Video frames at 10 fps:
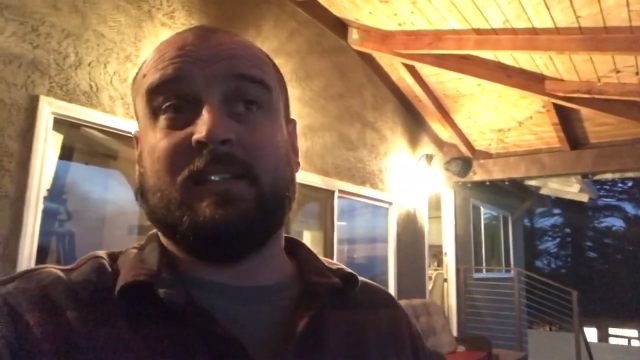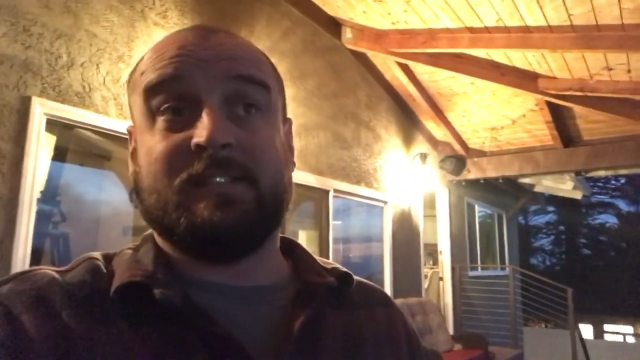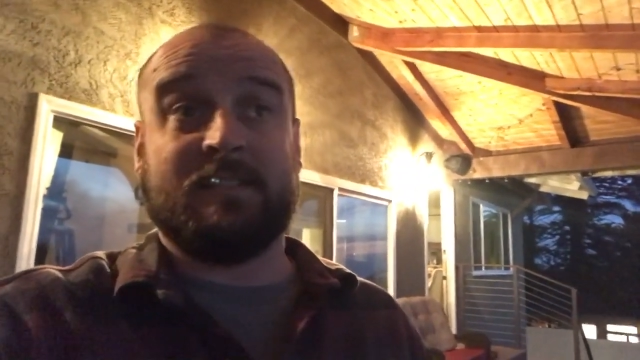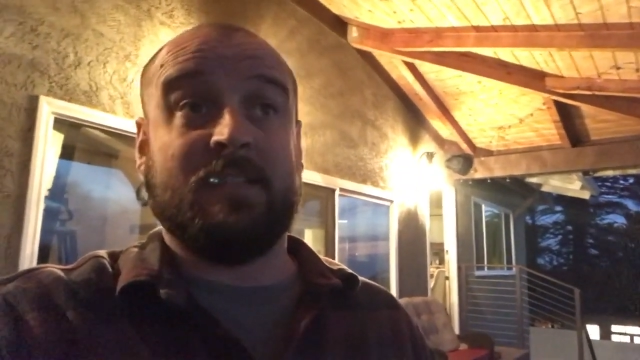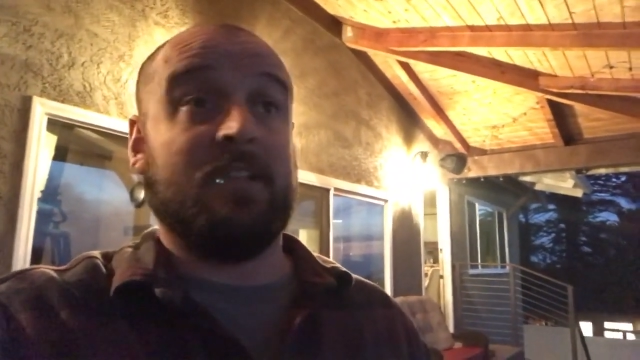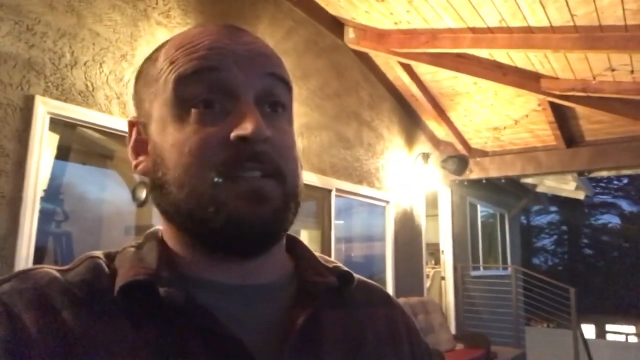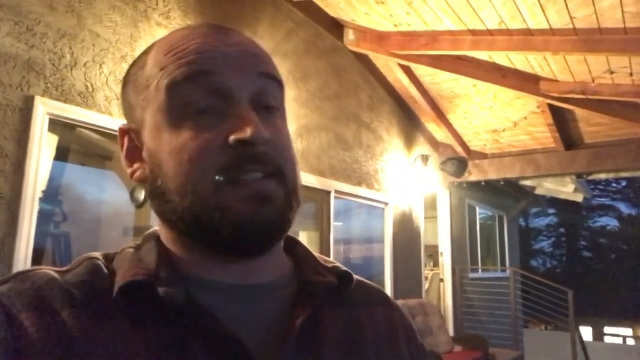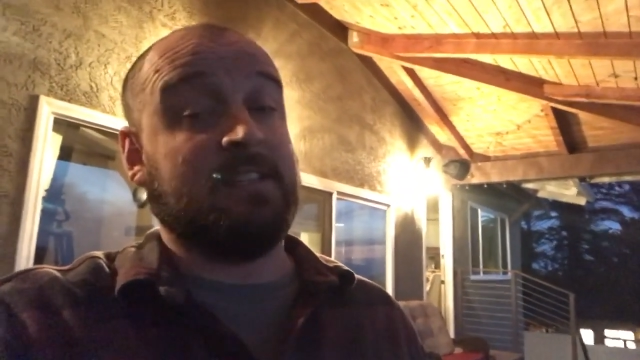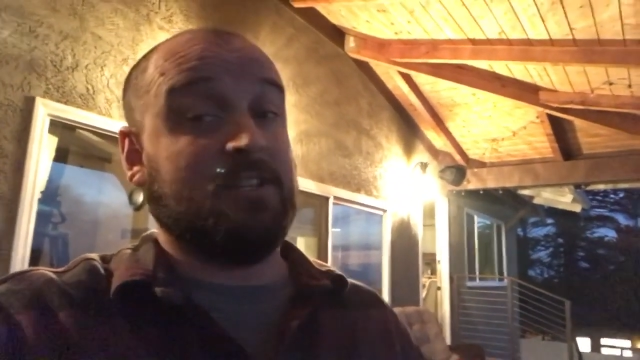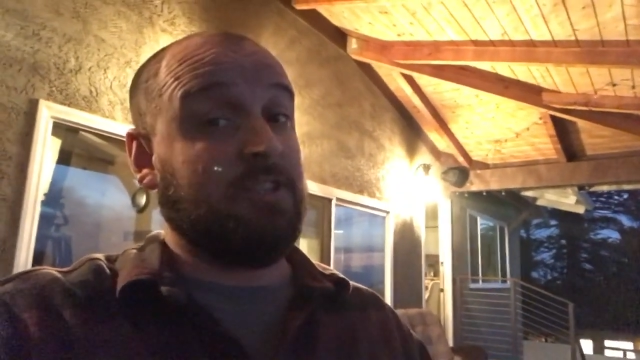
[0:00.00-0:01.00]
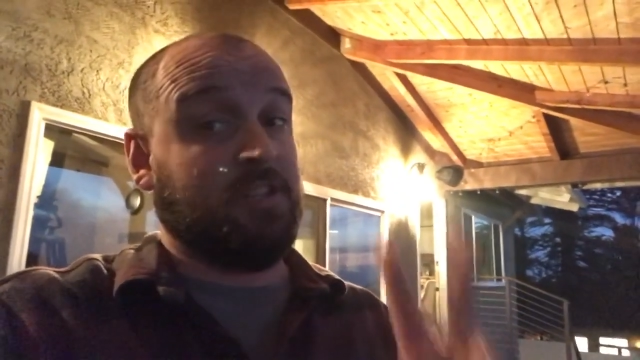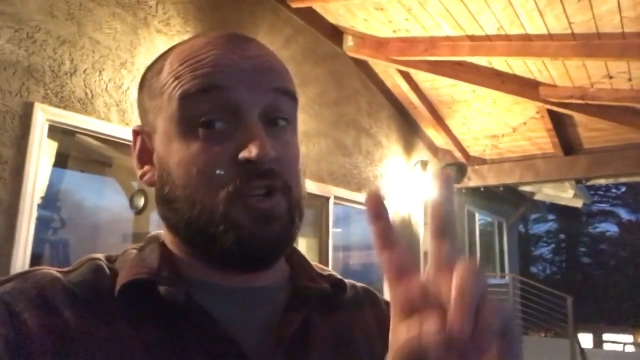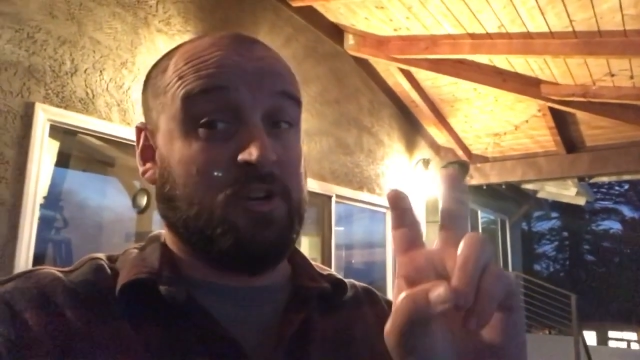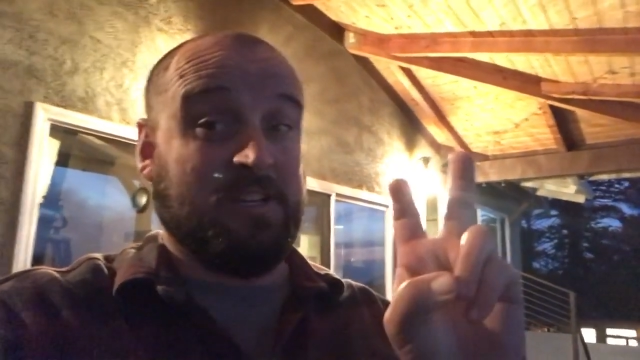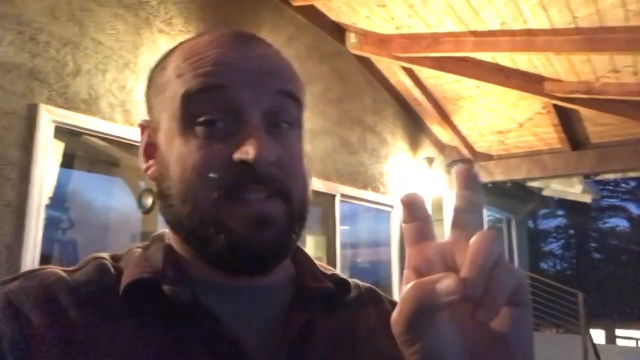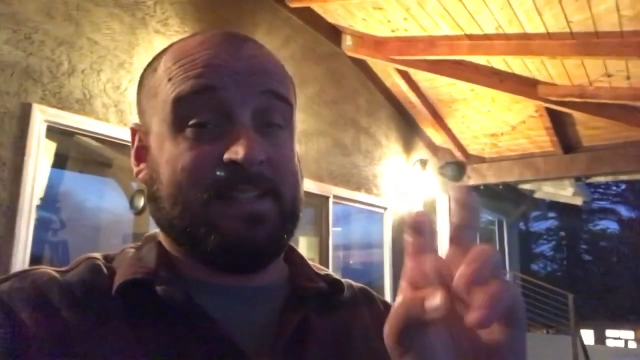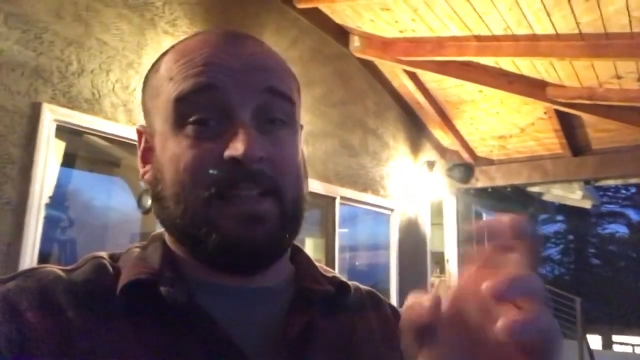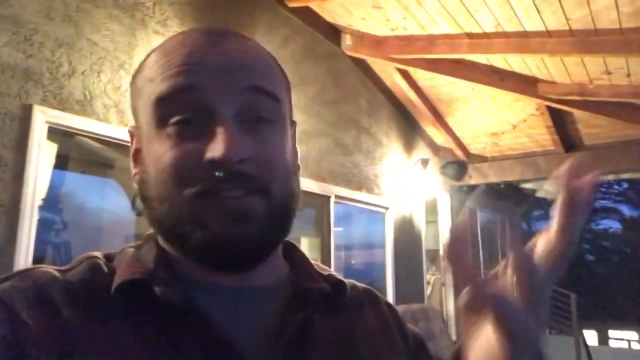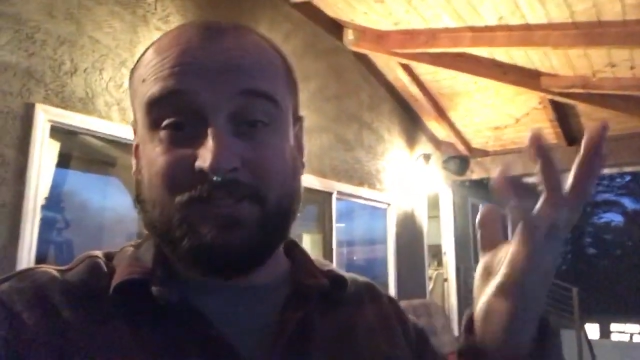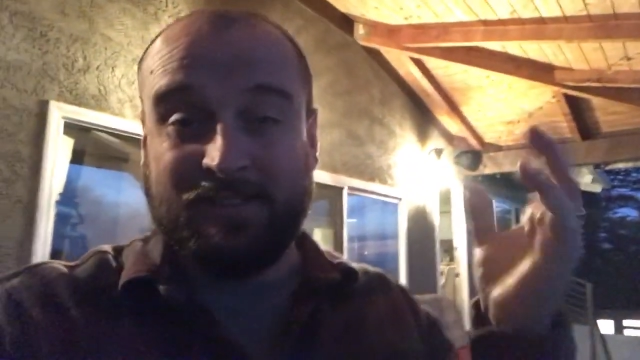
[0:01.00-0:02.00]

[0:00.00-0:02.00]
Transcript: It's the Drunken Sailor